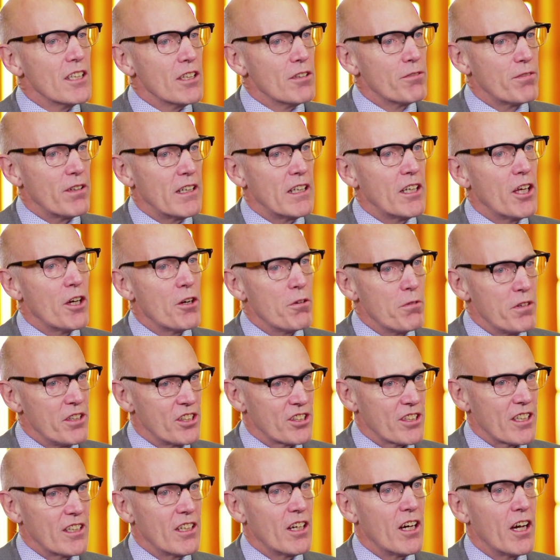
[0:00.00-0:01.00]
for
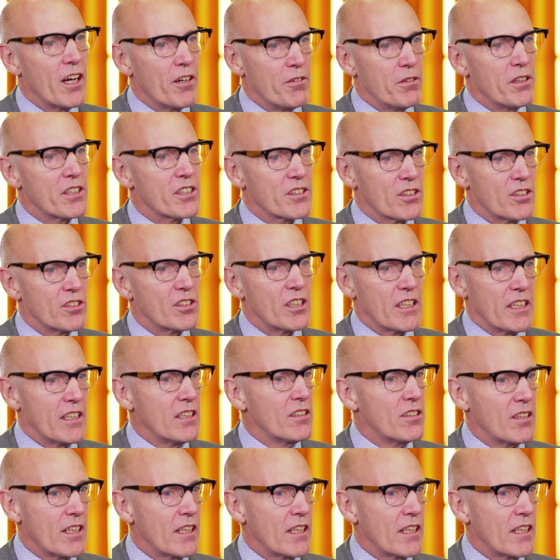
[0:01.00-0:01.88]
low-risk and high-risk disease.